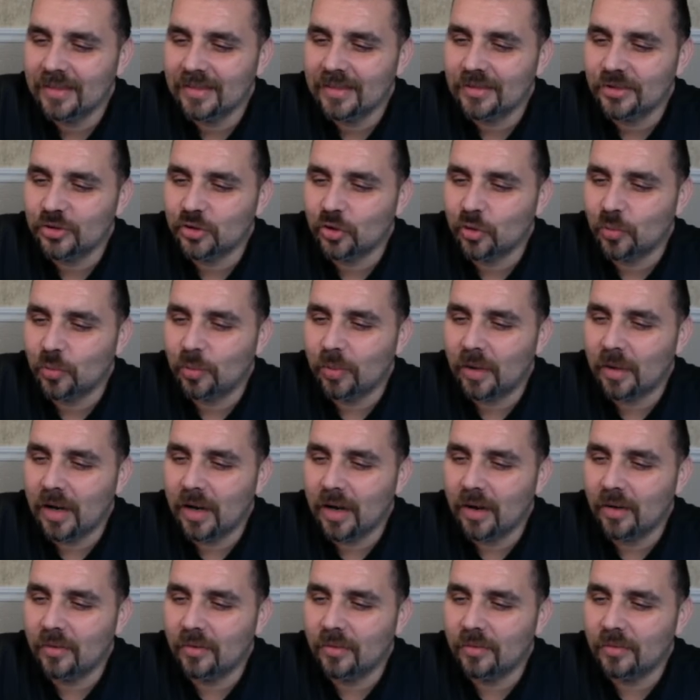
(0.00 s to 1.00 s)
Joel
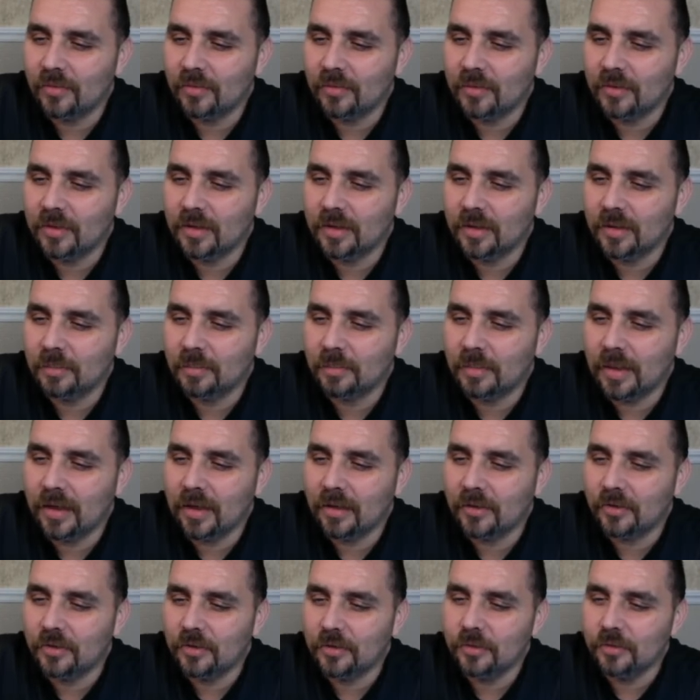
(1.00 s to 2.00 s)
Brown, what
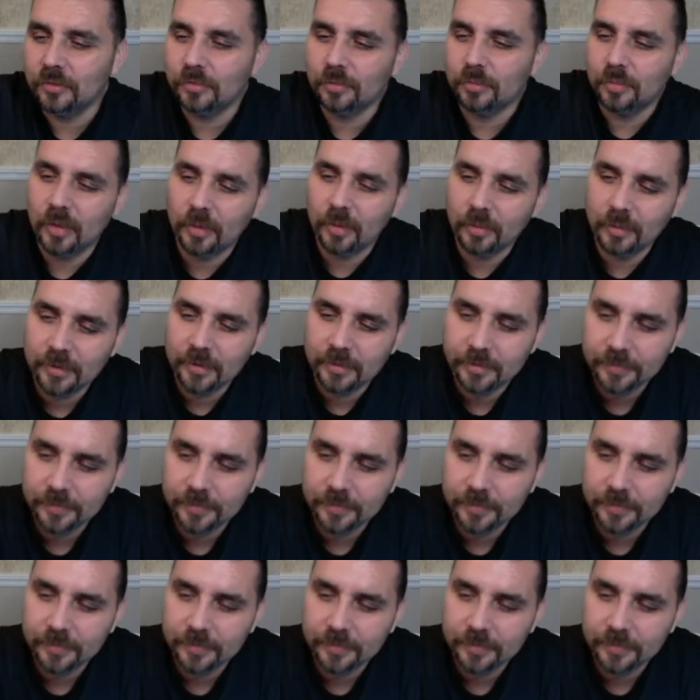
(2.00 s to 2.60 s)
about you, Bubba?